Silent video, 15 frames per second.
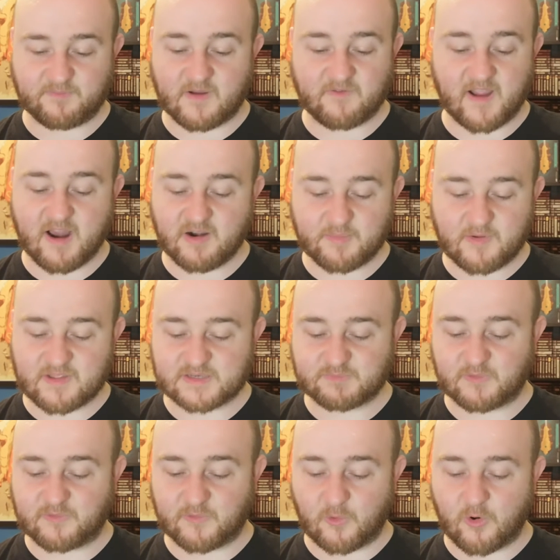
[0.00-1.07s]
heard about this
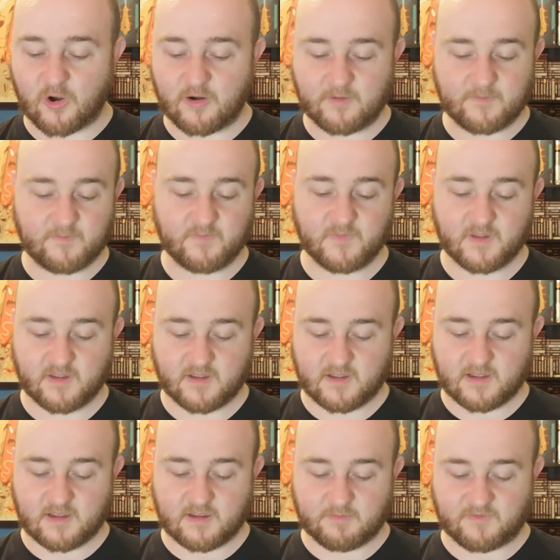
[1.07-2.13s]
before.
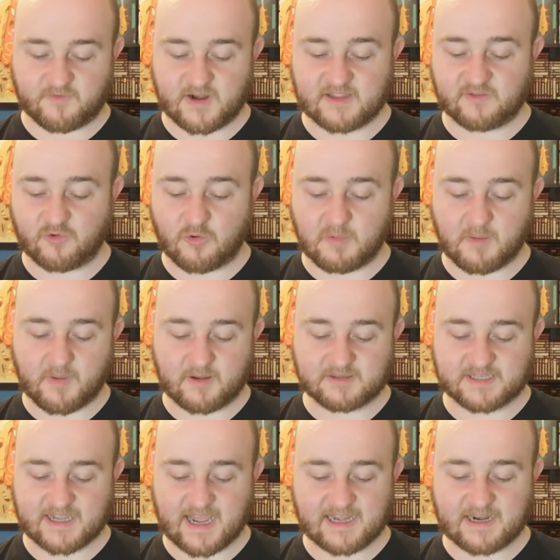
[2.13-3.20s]
A friend told me about
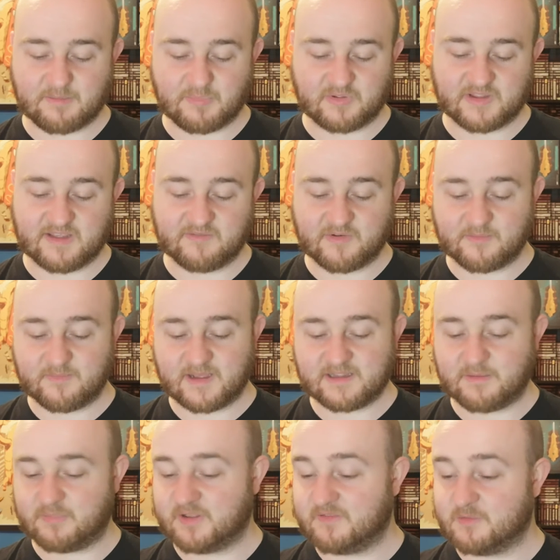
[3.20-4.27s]
it. I didn't believe him. I
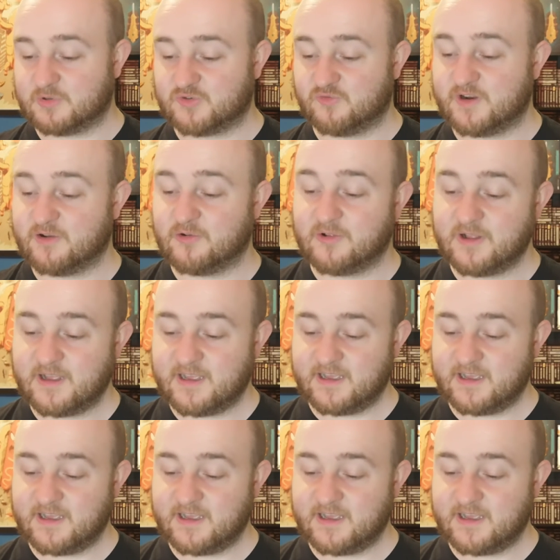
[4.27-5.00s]
didn't believe it was real.